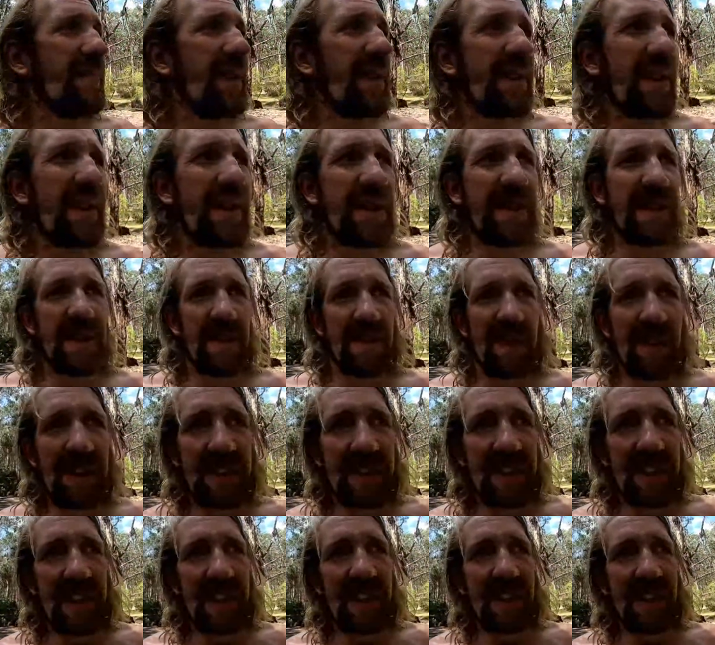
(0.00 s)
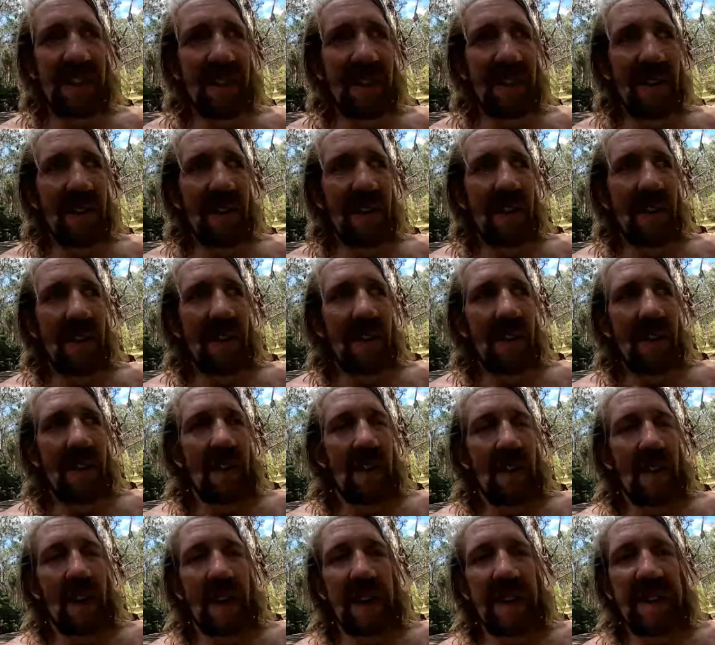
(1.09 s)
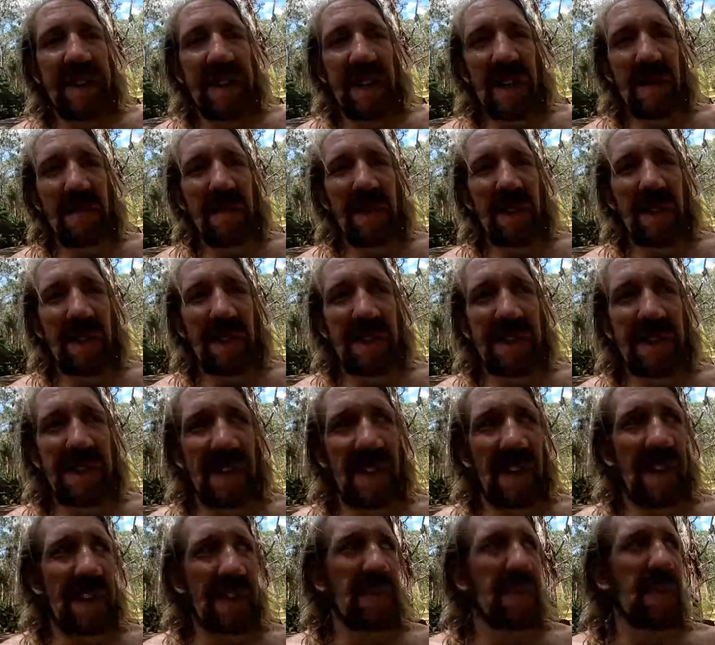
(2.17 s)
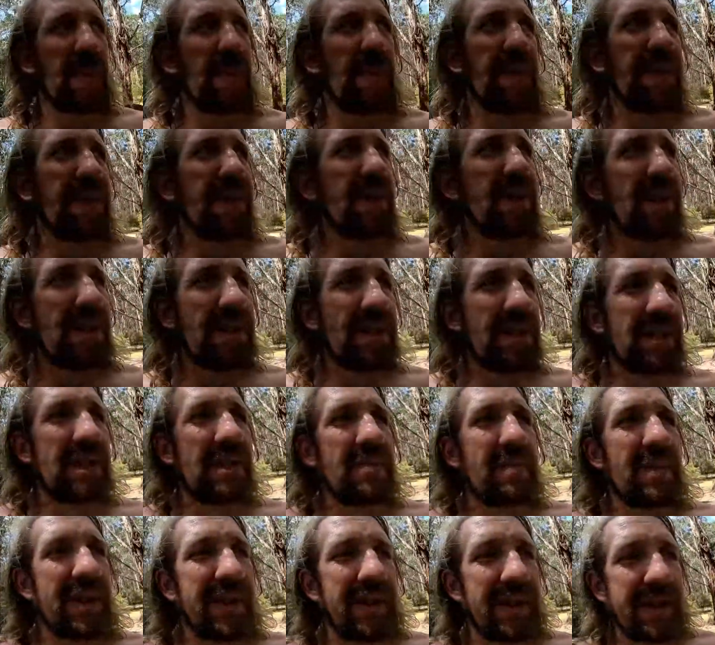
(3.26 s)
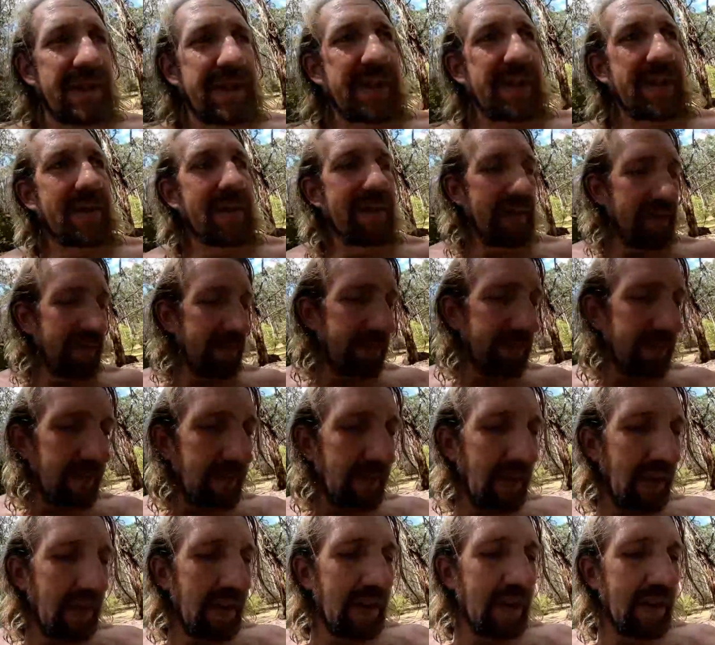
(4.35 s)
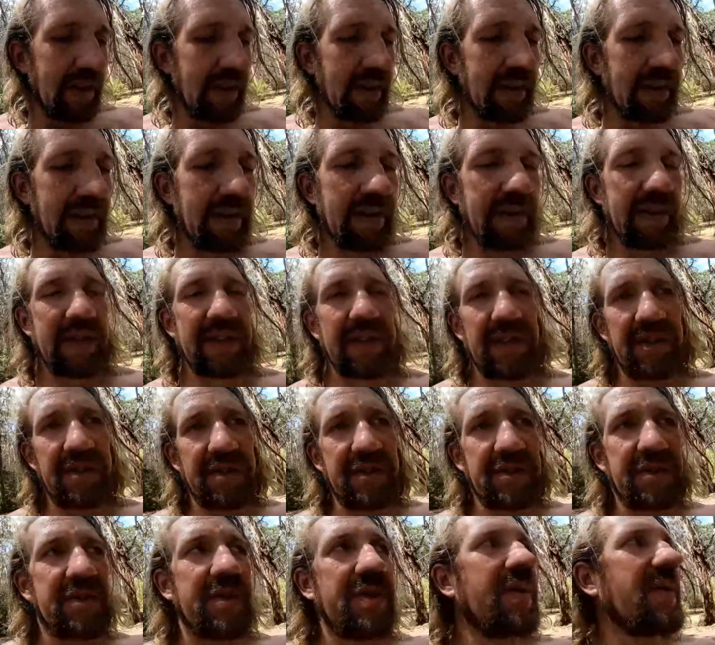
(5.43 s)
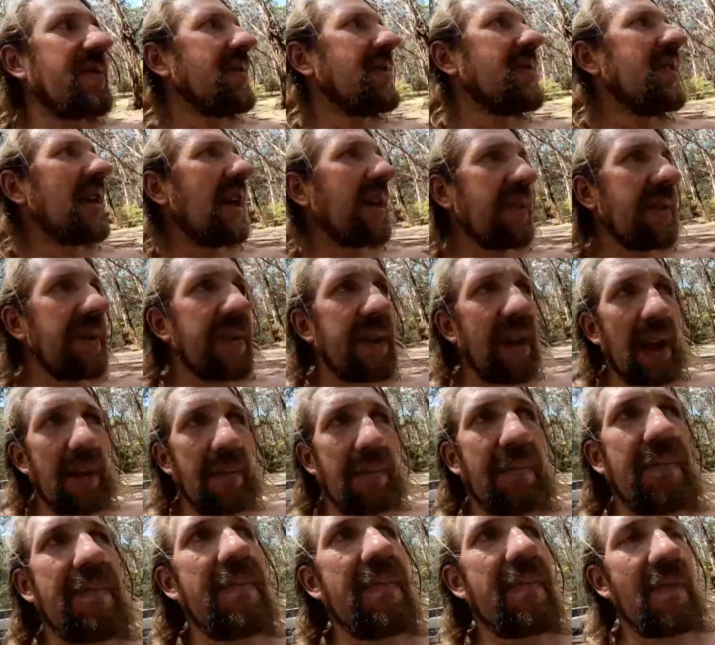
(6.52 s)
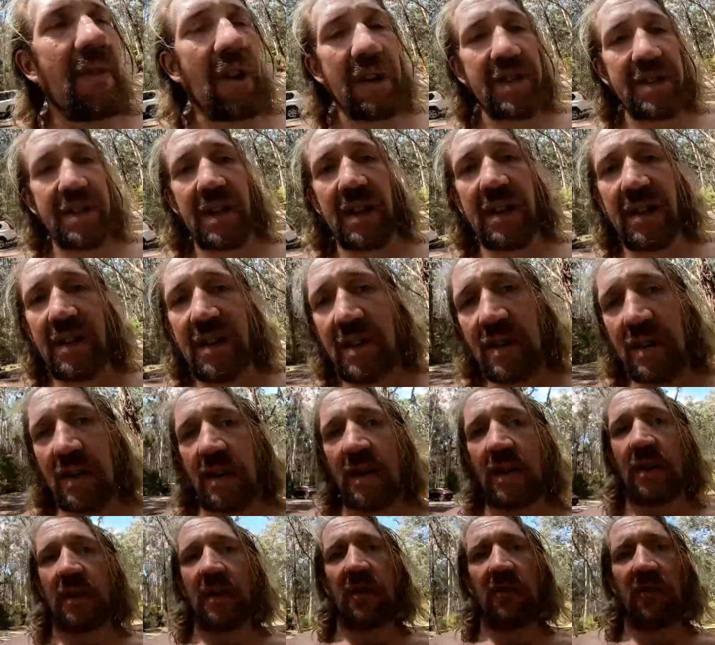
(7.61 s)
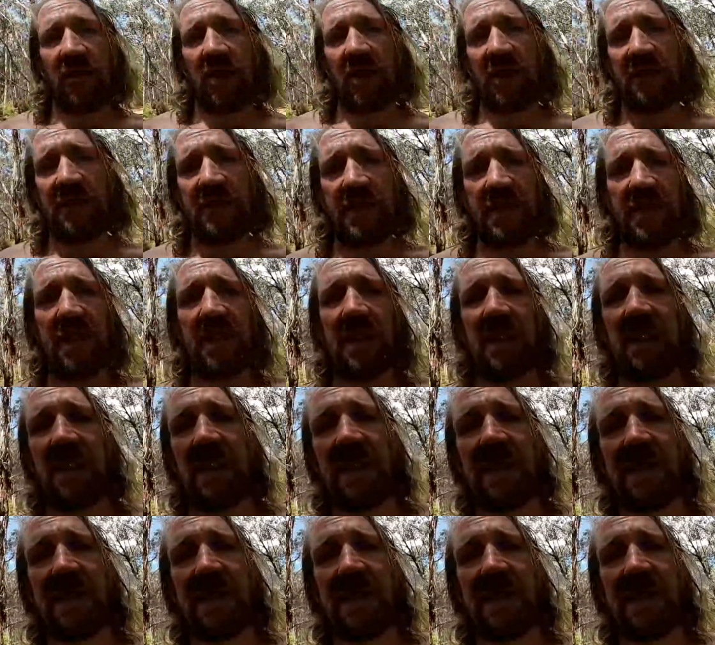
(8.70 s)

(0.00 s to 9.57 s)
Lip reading: been like 17, 18 minutes. The last one was 19 minutes. So I'll do another lap reset for after the end of